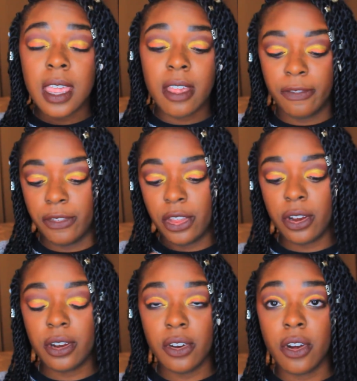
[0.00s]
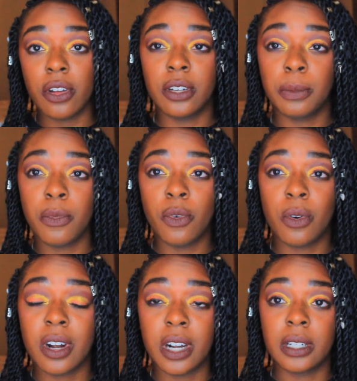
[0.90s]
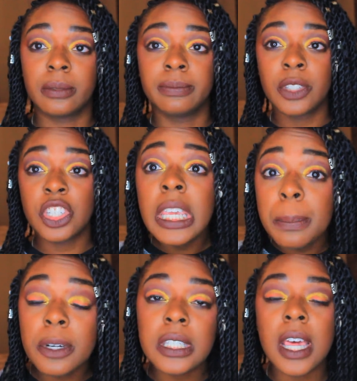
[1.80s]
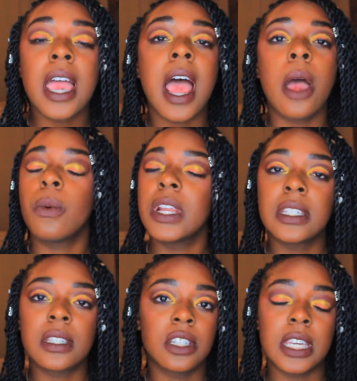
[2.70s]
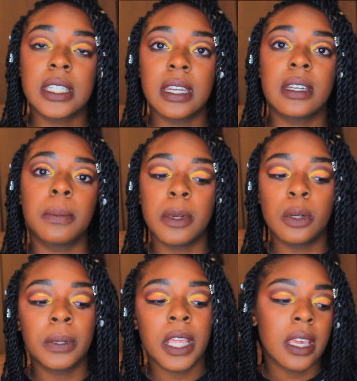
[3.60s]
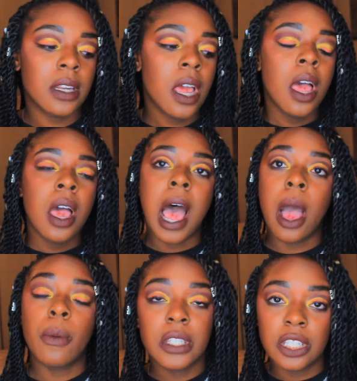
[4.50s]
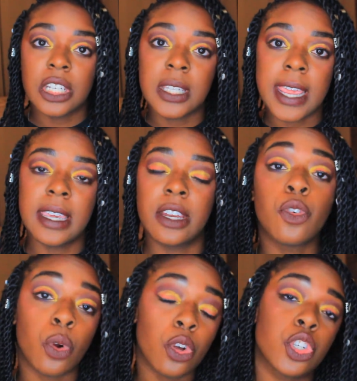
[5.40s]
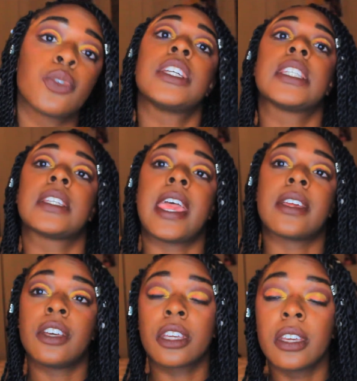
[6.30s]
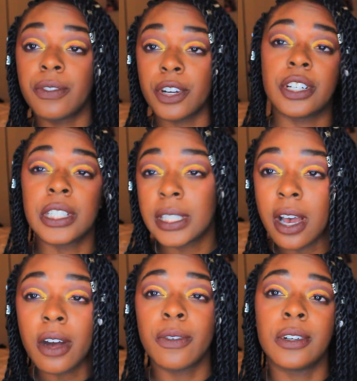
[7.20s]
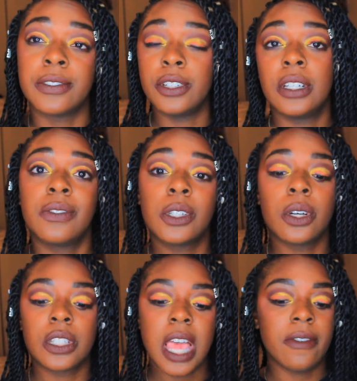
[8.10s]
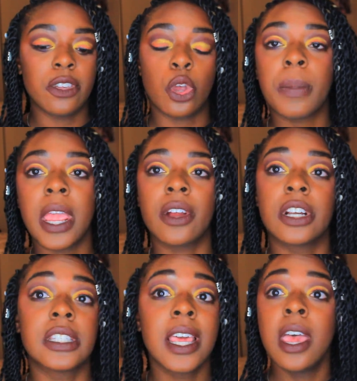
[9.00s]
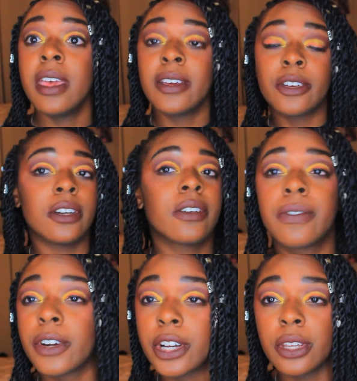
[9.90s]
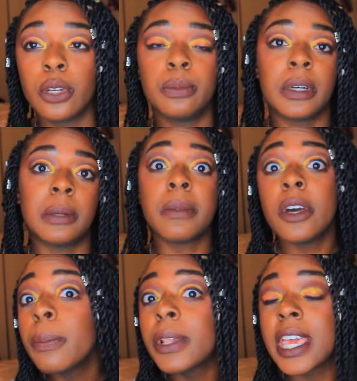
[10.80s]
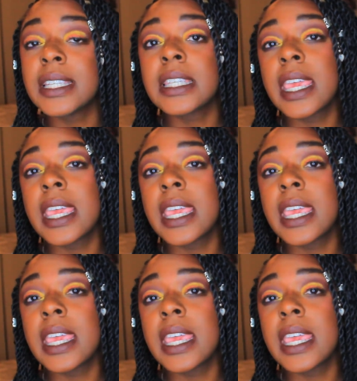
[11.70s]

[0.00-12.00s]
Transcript: If you're on the more cheaper side, I wouldn't suggest getting a meal plan. I would suggest like getting groceries and like cooking for yourself, or if you live close, having your parents cook for you. But meal plans